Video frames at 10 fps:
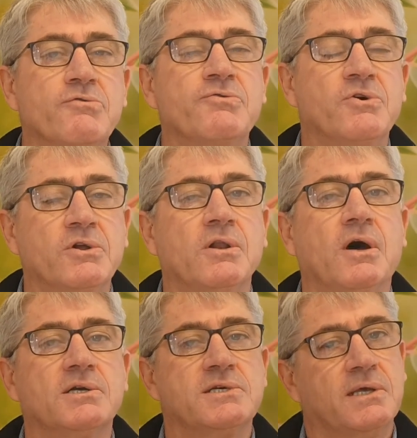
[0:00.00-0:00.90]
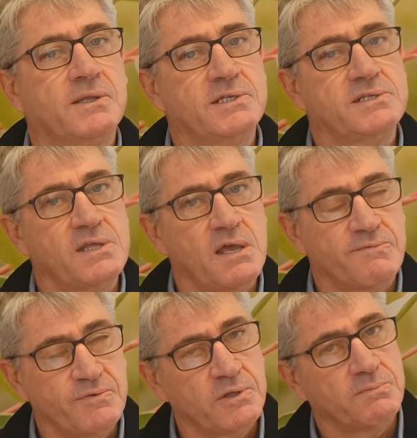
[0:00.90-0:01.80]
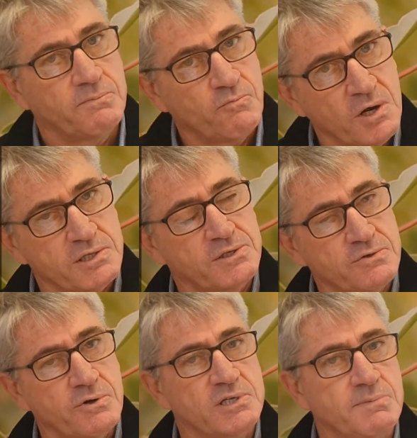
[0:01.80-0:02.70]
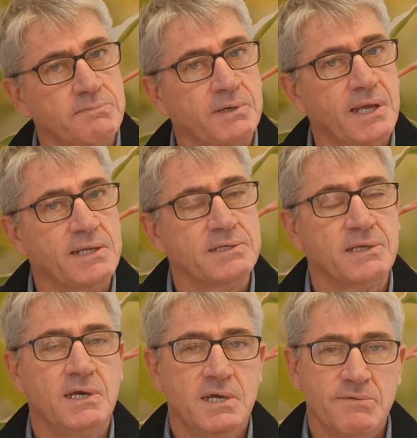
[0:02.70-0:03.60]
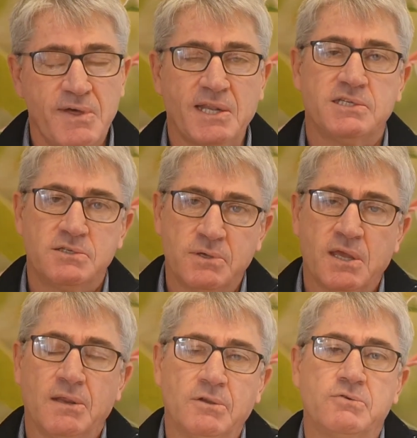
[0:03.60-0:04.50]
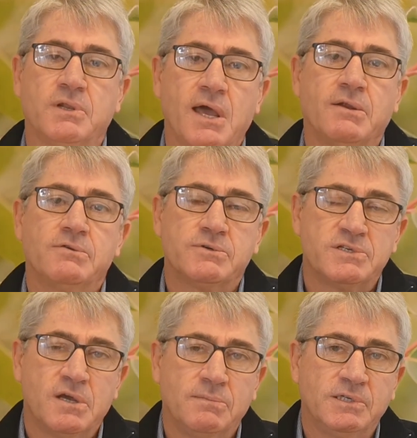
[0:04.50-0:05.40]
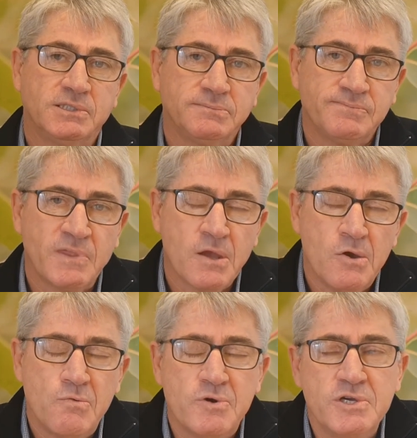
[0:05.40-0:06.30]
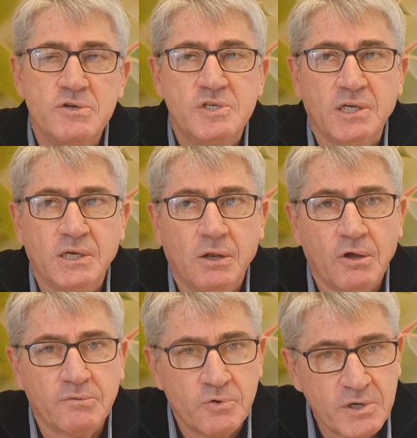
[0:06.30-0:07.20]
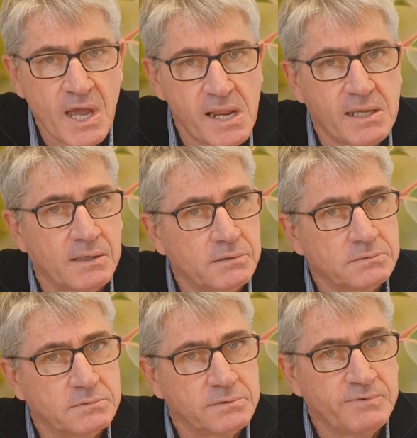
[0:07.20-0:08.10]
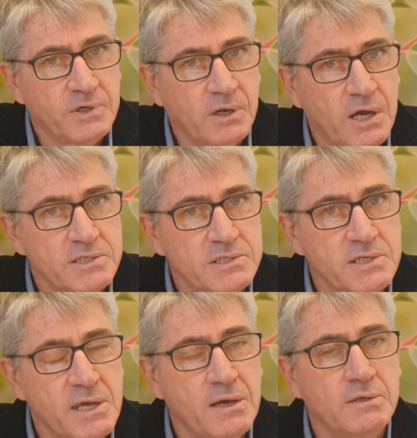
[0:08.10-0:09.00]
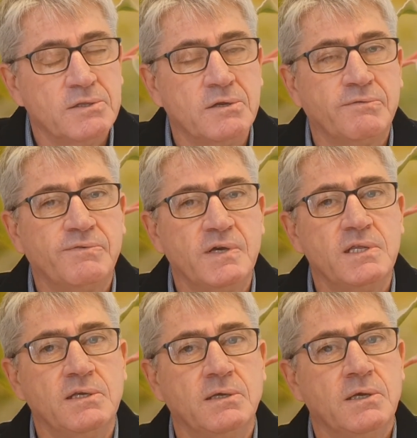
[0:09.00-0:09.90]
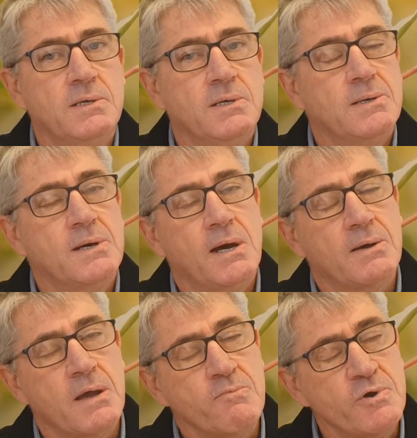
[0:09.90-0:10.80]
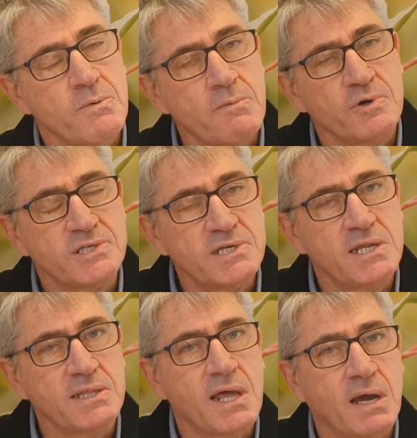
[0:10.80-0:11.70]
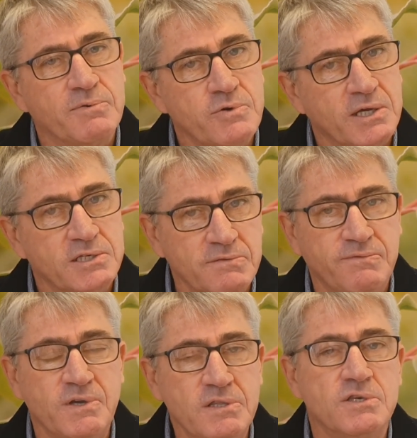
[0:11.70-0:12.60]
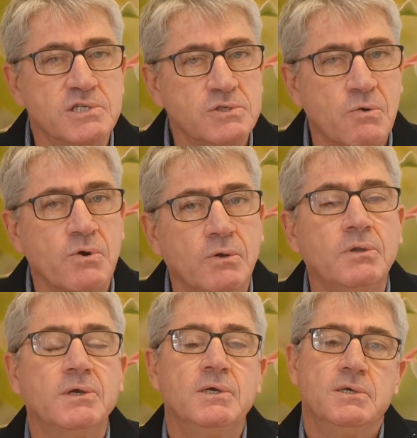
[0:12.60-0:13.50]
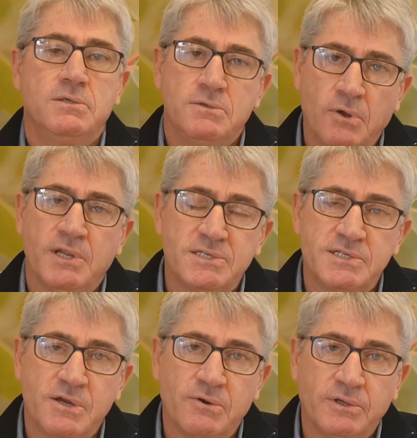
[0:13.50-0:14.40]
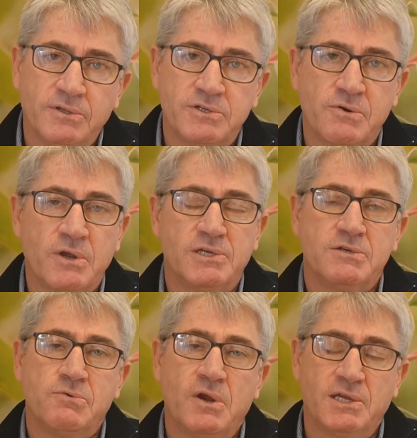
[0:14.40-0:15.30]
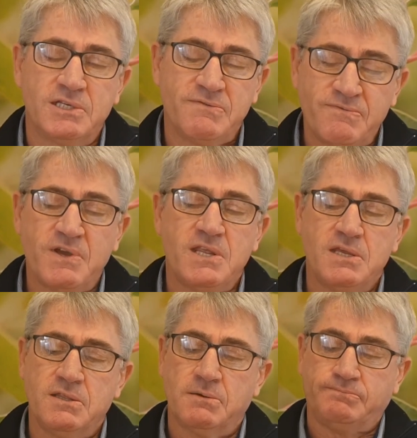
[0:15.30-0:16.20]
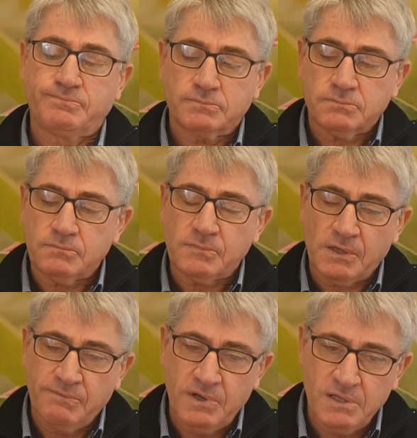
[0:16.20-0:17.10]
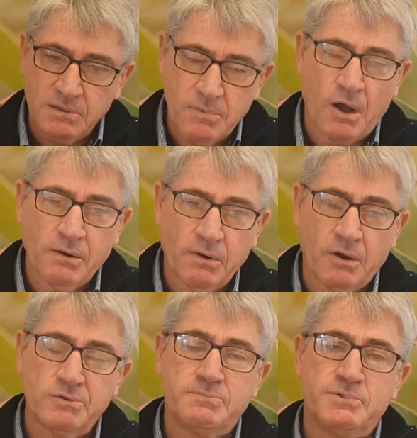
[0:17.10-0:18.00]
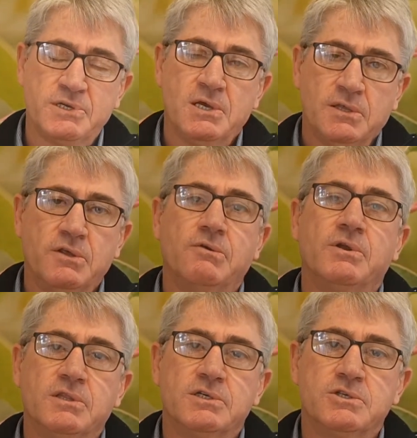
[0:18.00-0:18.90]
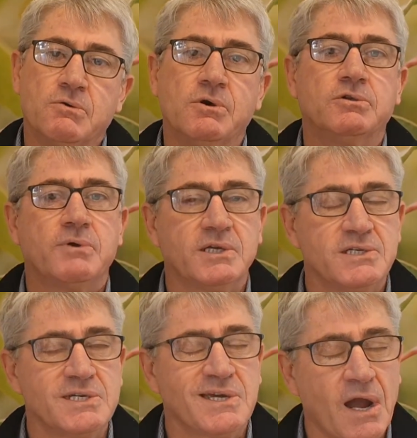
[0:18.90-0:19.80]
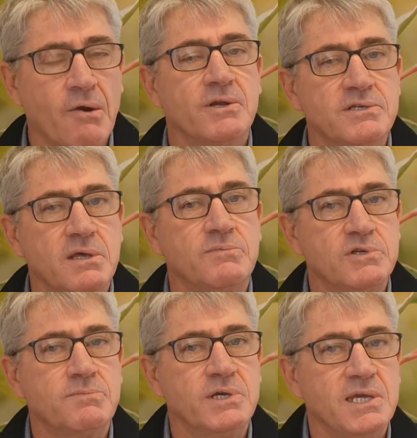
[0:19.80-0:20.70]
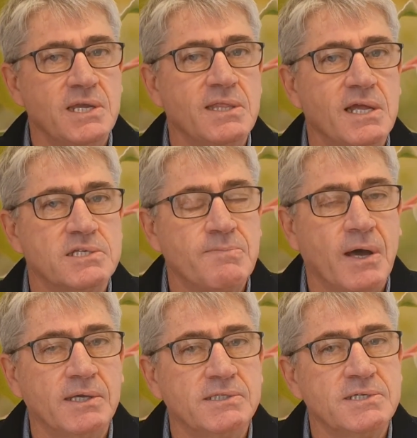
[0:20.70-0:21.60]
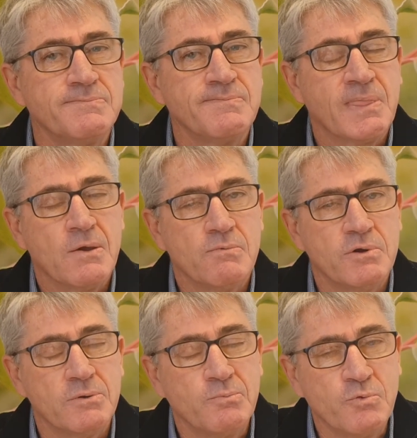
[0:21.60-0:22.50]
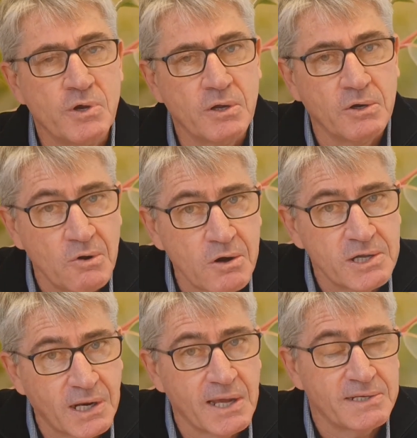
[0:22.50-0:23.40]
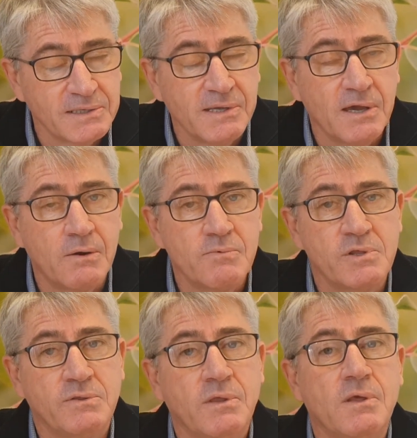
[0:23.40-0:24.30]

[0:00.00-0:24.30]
fertiliser that's there for once the tree's been planted. That's to get it to allow it to establish. We're using a lot of organic fertilisers now that are feeding, and we're setting that up to actually feed the soil, not necessarily the tree. So we're actually feeding the microbes that are in the soil to actually encourage them to be in that space. We're inoculating now with